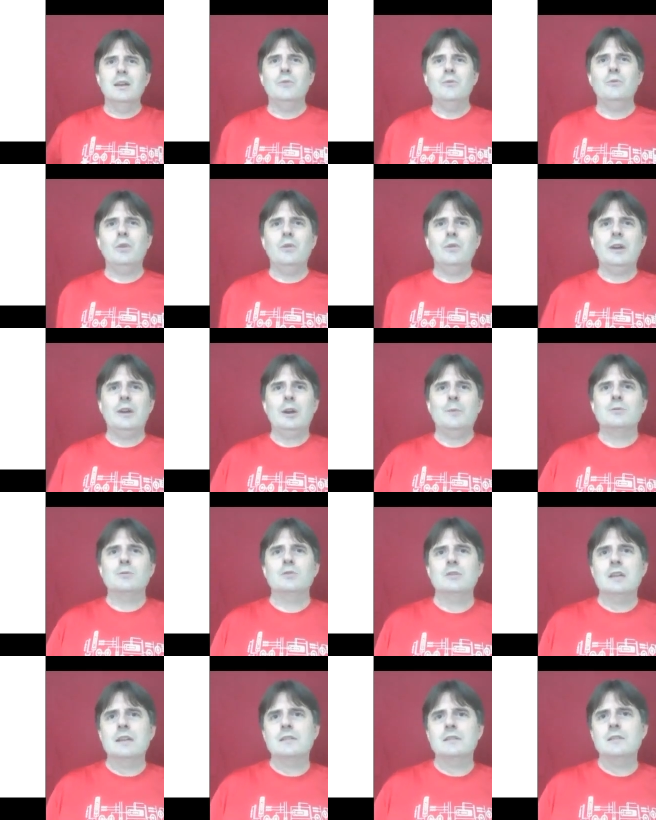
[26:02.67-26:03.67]
free and open source
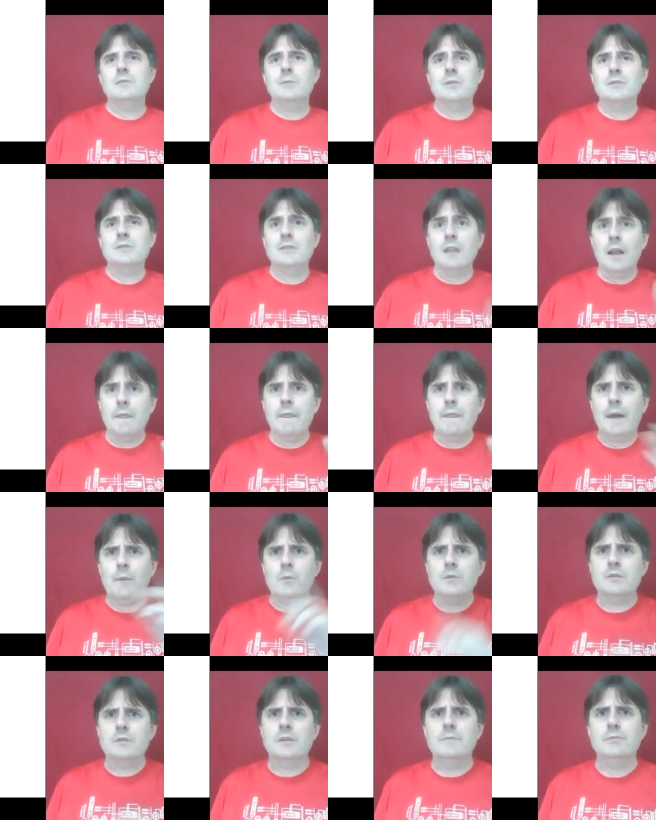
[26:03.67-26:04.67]
licenses because that
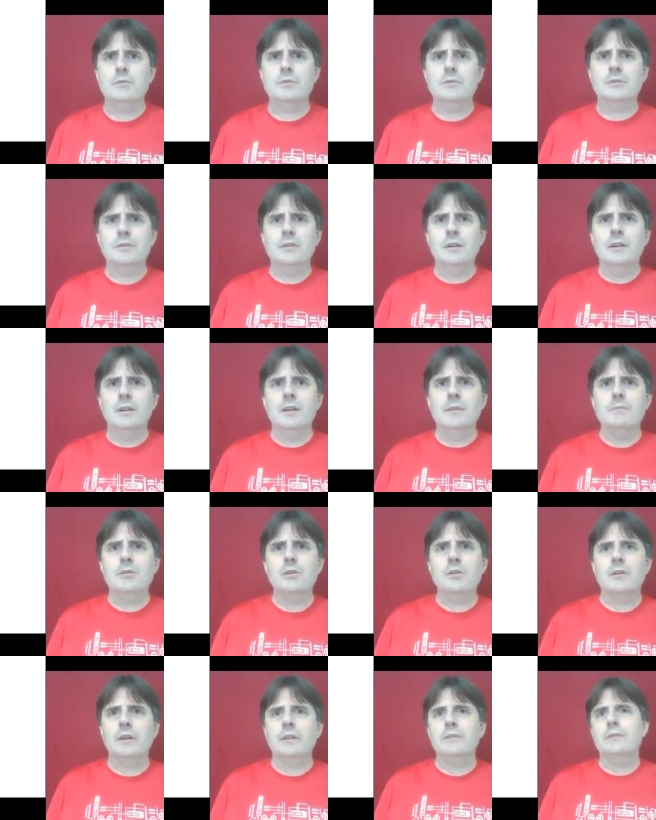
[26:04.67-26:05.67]
will support
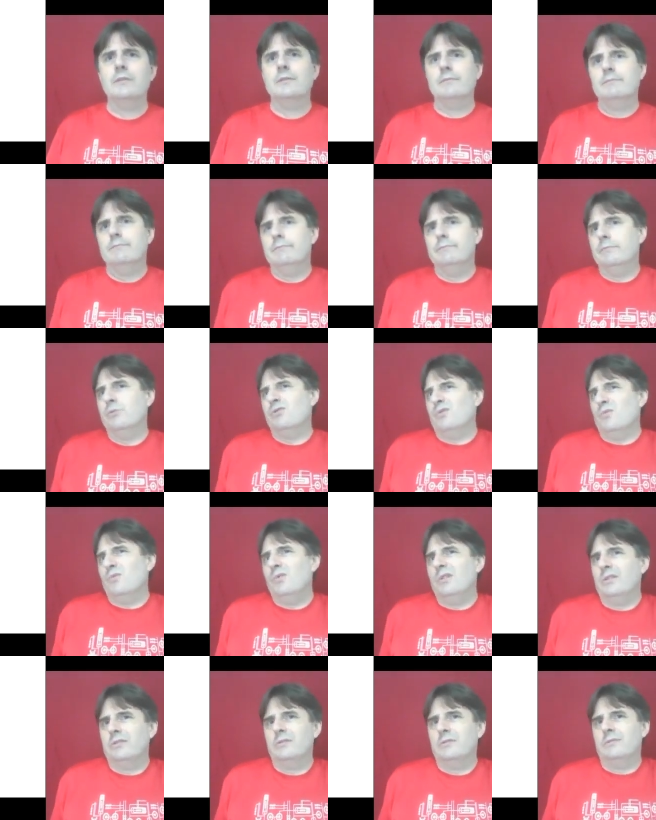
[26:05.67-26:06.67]
progress, or at
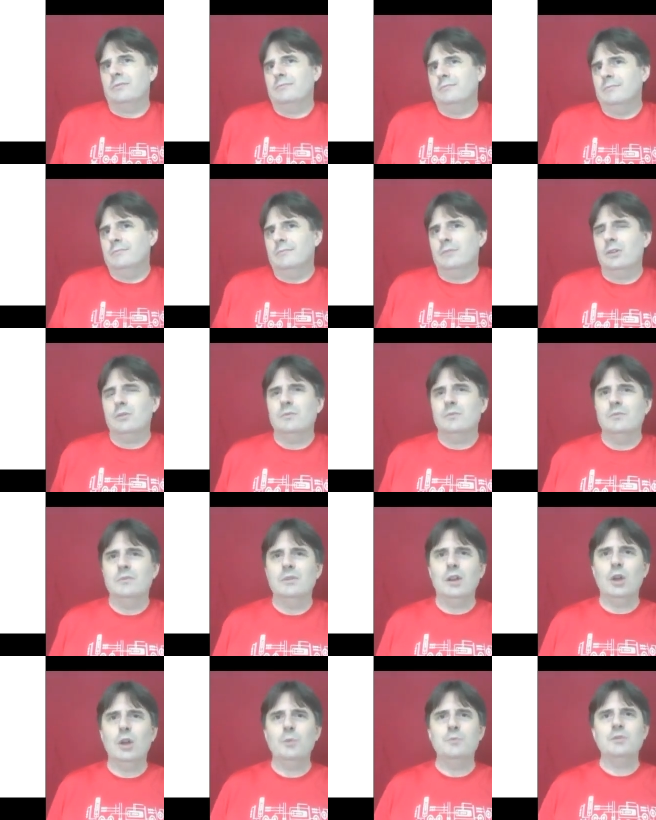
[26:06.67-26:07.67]
worst,
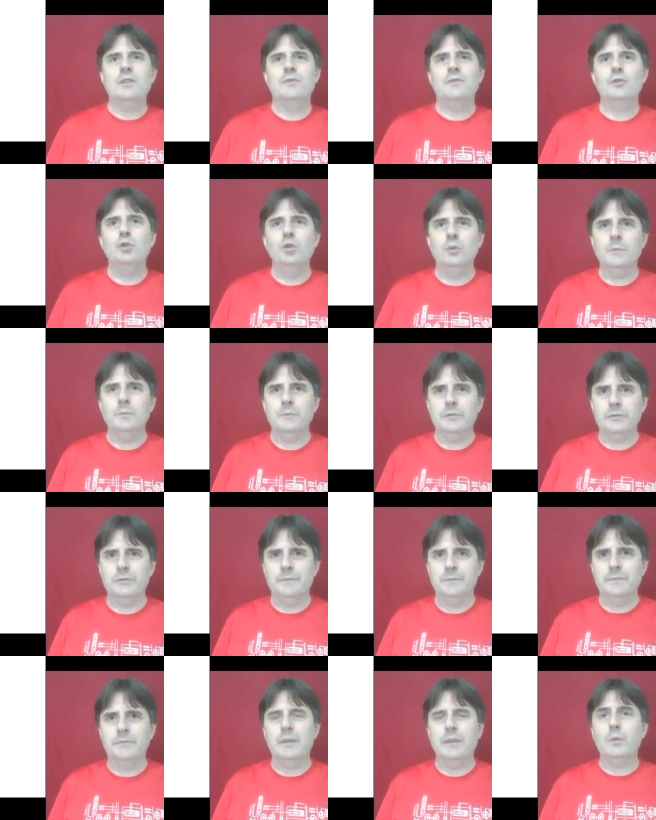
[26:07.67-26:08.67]
help shift norms
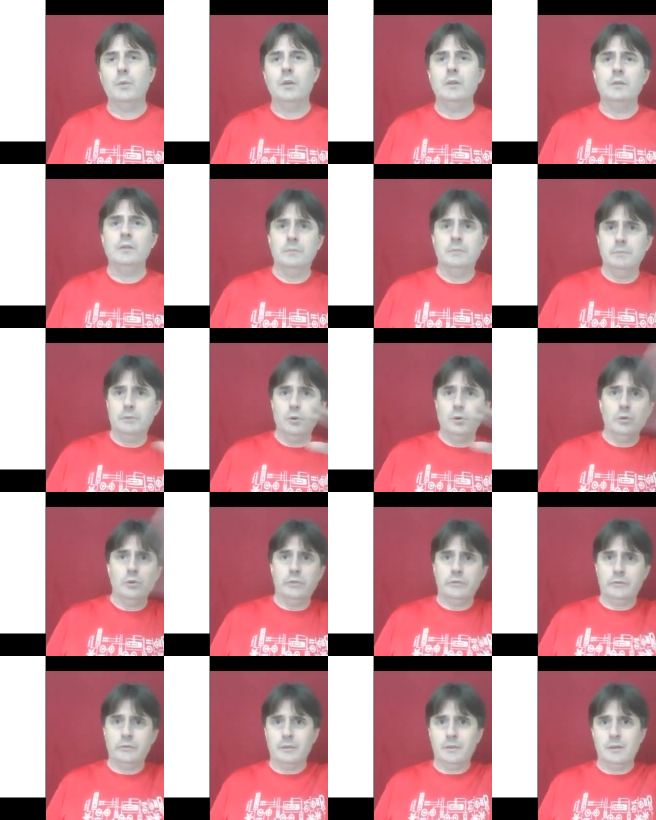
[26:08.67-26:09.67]
that will
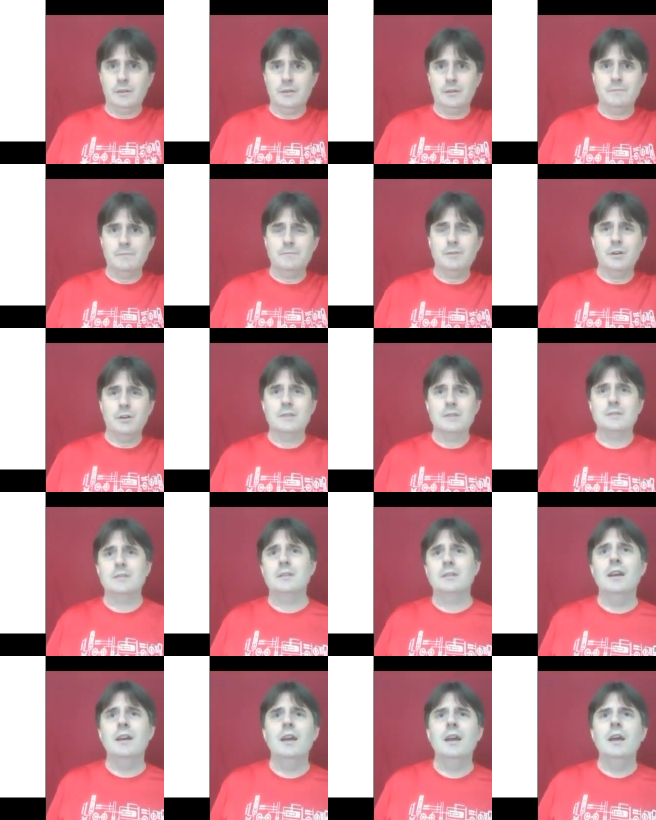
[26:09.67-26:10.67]
cause progress
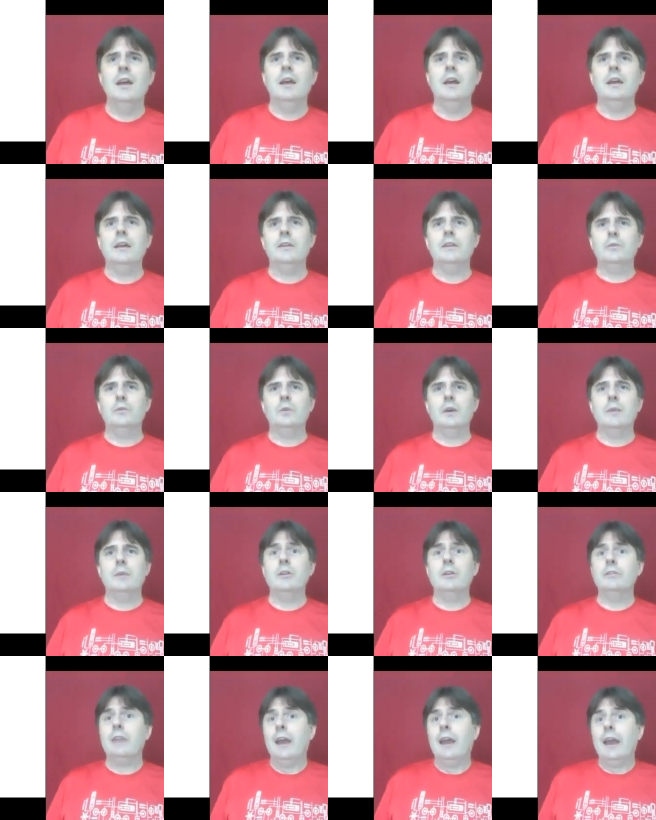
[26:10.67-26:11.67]
elsewhere.
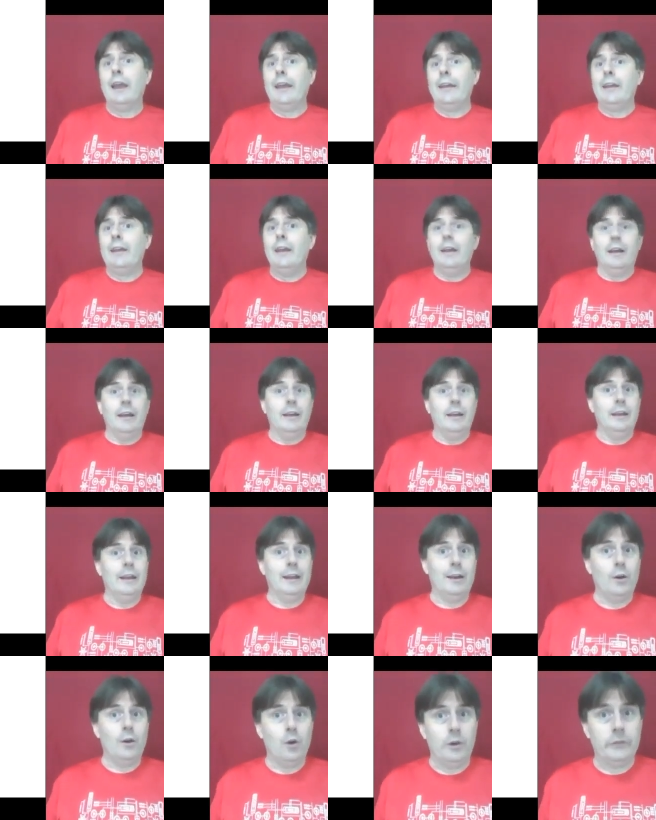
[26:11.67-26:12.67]
Because hey,
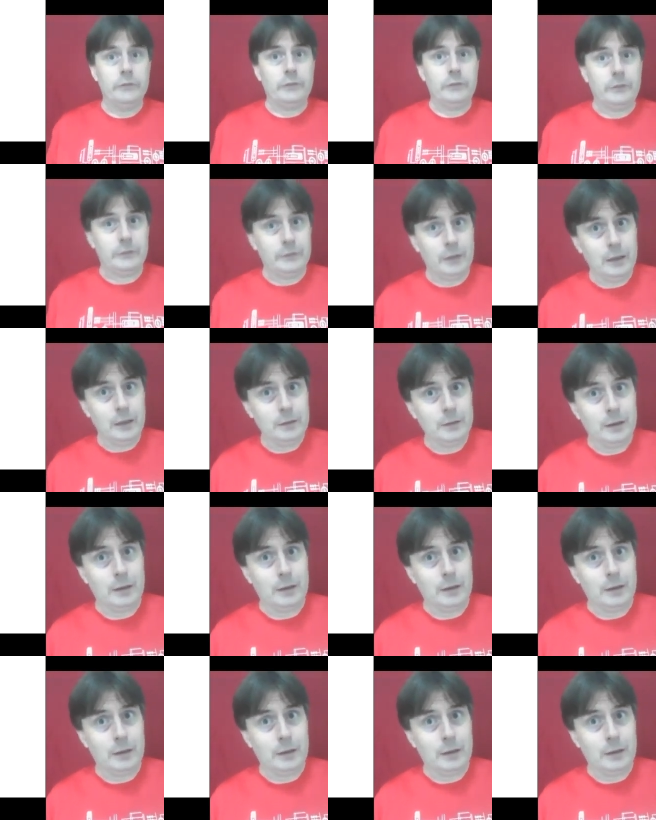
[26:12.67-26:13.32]
it costs us nothing,